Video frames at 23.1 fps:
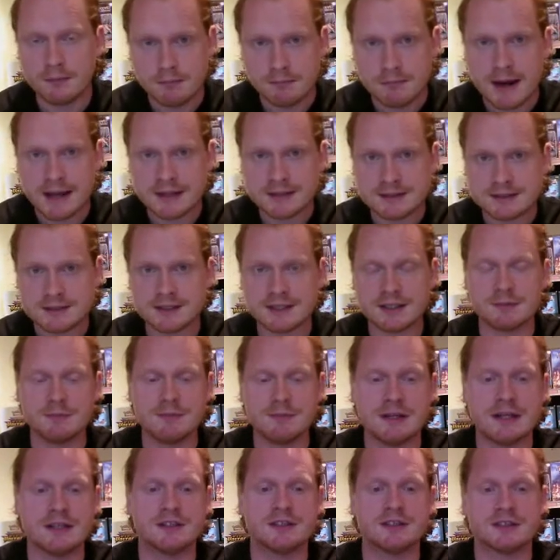Mantic
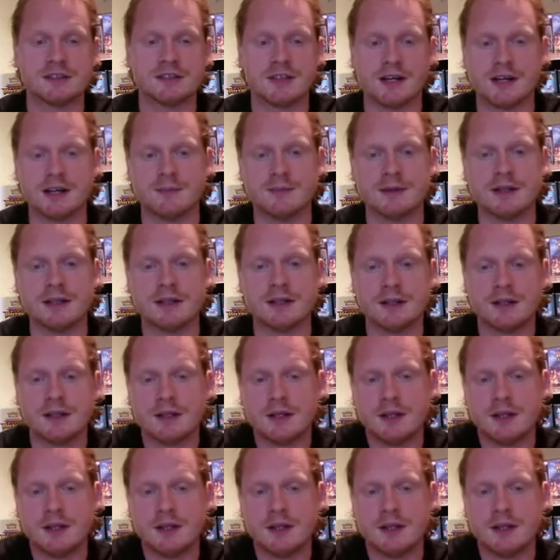miniatures army.